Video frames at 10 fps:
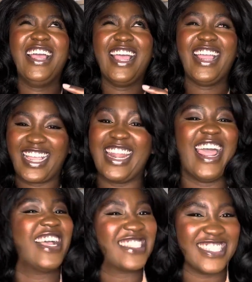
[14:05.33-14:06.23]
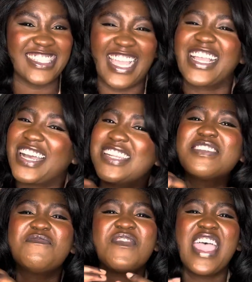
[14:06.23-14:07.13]
I can act it. I can
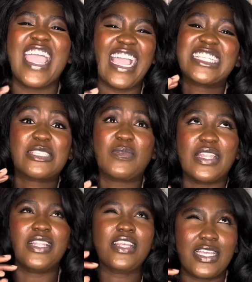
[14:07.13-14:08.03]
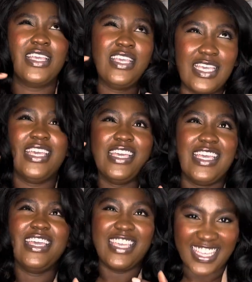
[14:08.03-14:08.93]
explain it. Like,
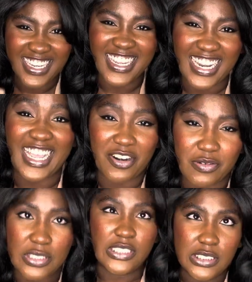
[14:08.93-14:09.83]
that kind of